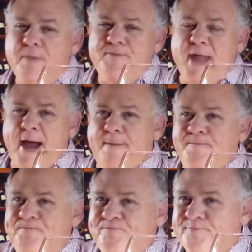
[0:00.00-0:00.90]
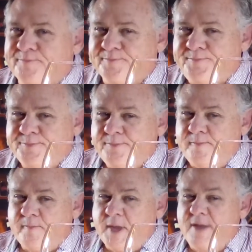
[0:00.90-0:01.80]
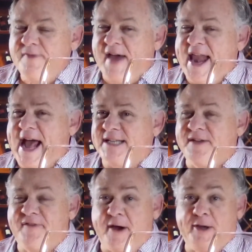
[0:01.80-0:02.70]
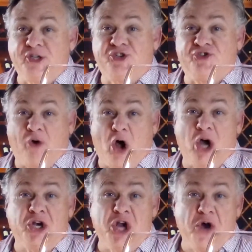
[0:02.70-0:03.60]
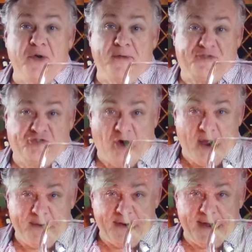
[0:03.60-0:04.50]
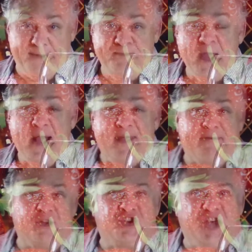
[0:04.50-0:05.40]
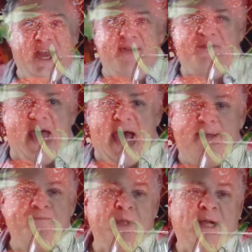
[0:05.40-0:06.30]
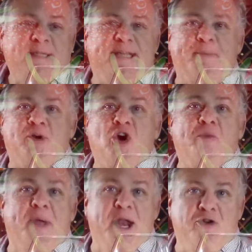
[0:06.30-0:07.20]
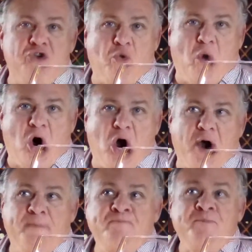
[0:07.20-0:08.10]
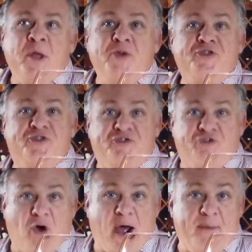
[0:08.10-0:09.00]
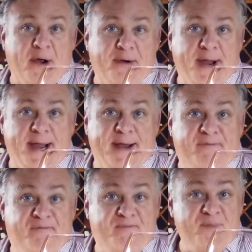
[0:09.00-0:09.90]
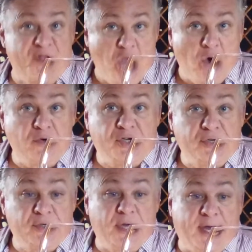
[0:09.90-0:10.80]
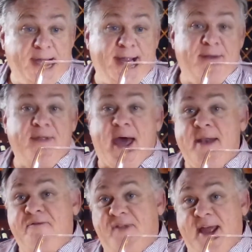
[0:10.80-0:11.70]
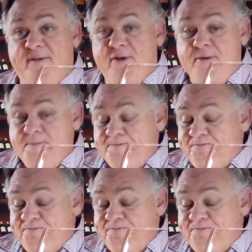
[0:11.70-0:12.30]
Now, that has a very strong note of strawberry. They've achieved that typical Pinot Noir strawberry note in that flavor.